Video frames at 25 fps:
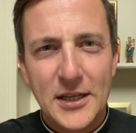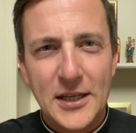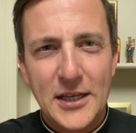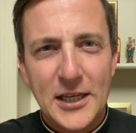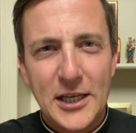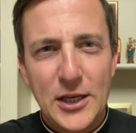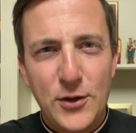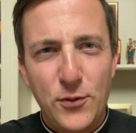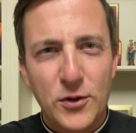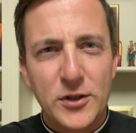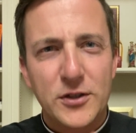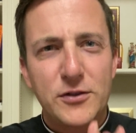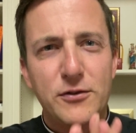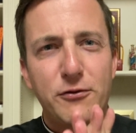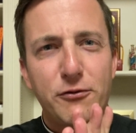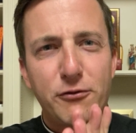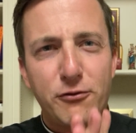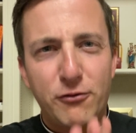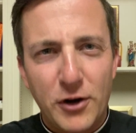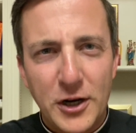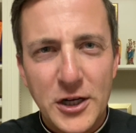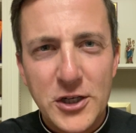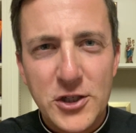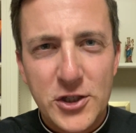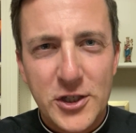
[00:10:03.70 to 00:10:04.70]
He wants
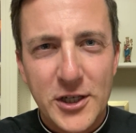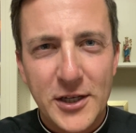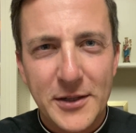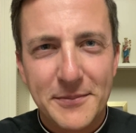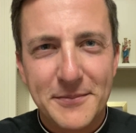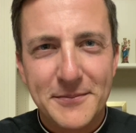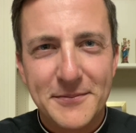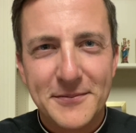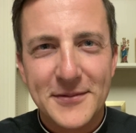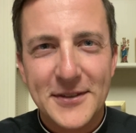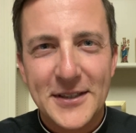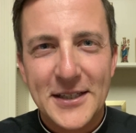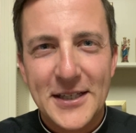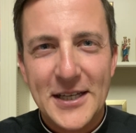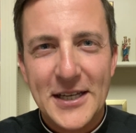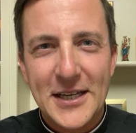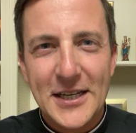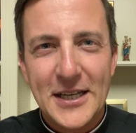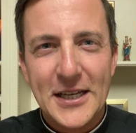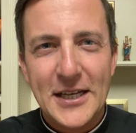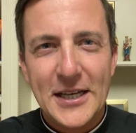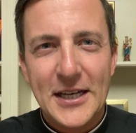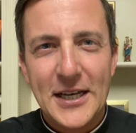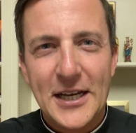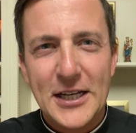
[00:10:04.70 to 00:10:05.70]
friendship.
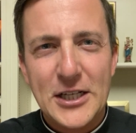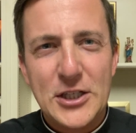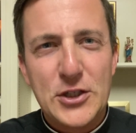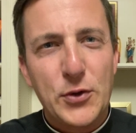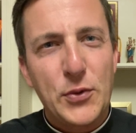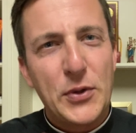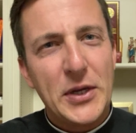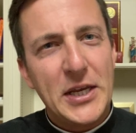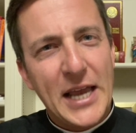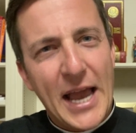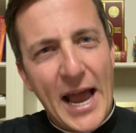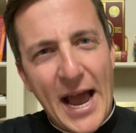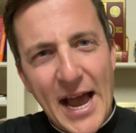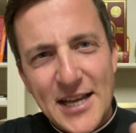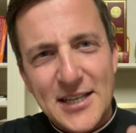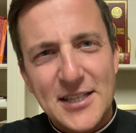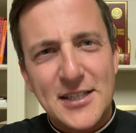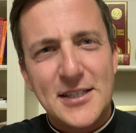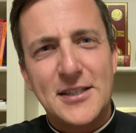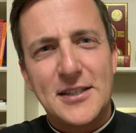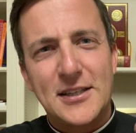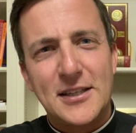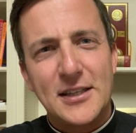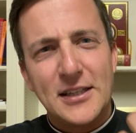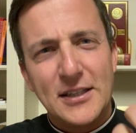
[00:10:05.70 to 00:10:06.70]
And so he
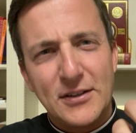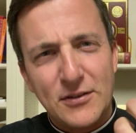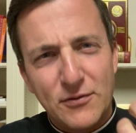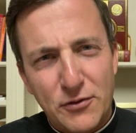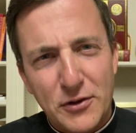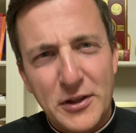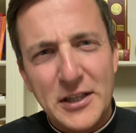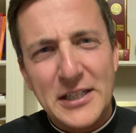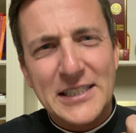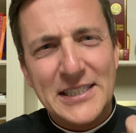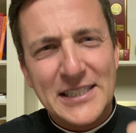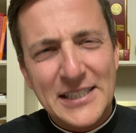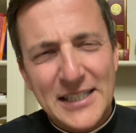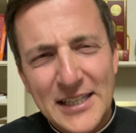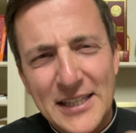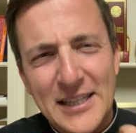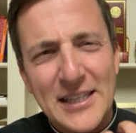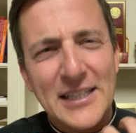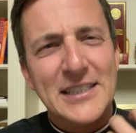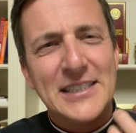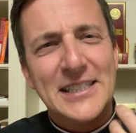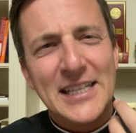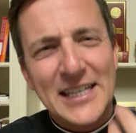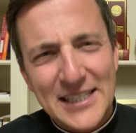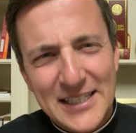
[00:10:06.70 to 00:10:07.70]
asks in the
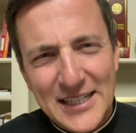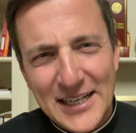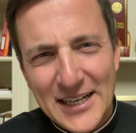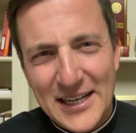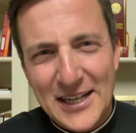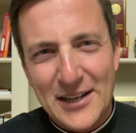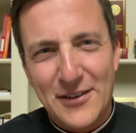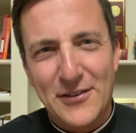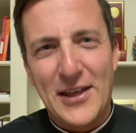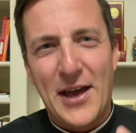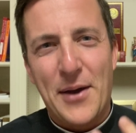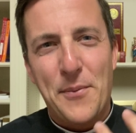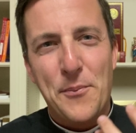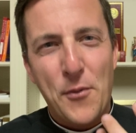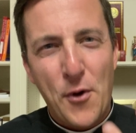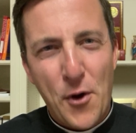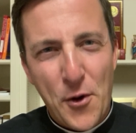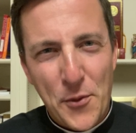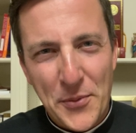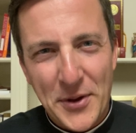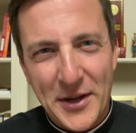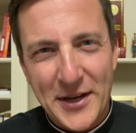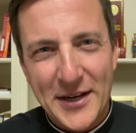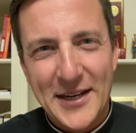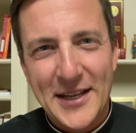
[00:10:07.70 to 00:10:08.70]
dignity of that
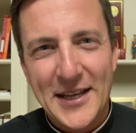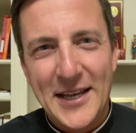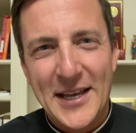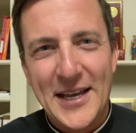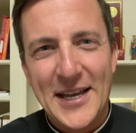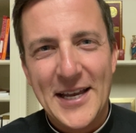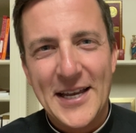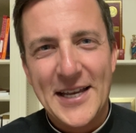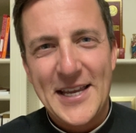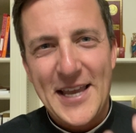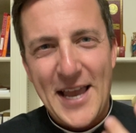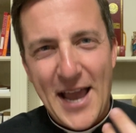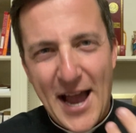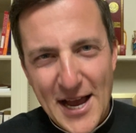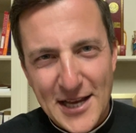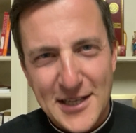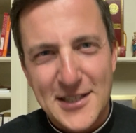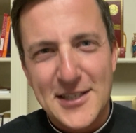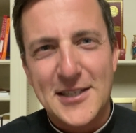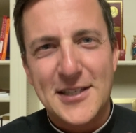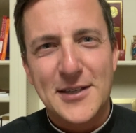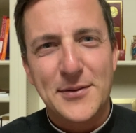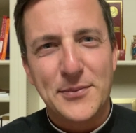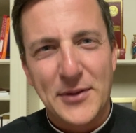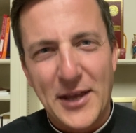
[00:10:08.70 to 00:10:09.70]
moment, he
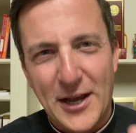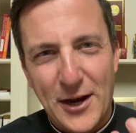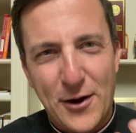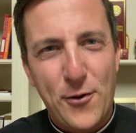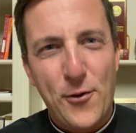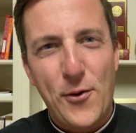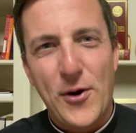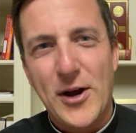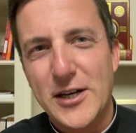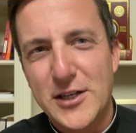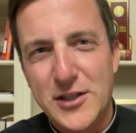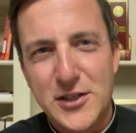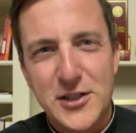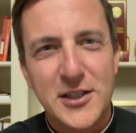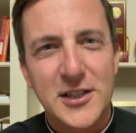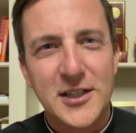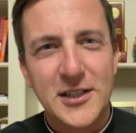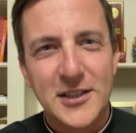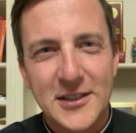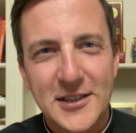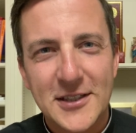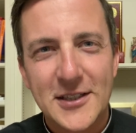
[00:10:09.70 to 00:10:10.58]
asks him that question.